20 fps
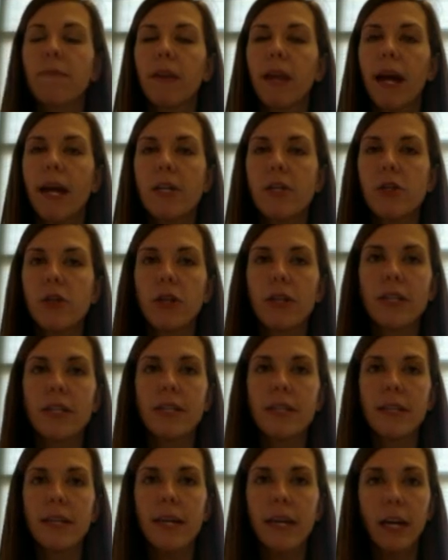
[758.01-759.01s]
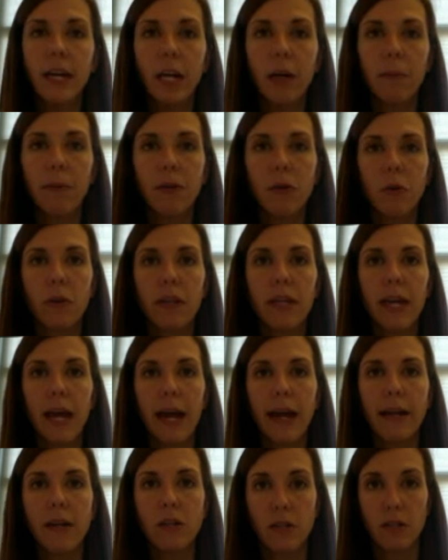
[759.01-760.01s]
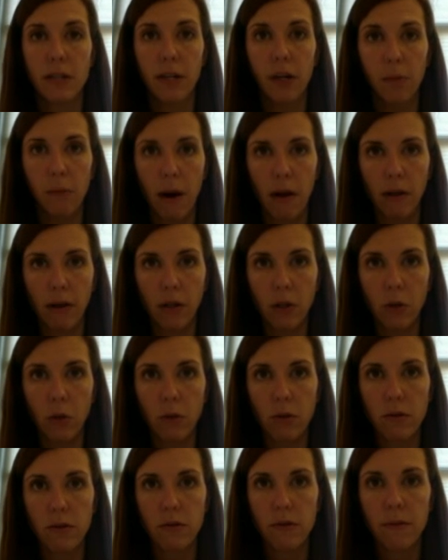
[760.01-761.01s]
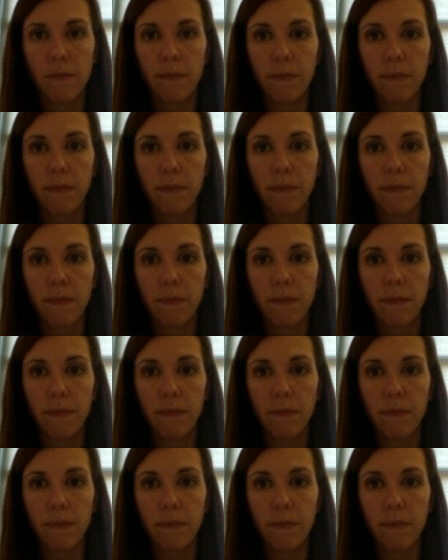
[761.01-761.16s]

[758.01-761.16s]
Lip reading: as you can see here between the HCl molecules.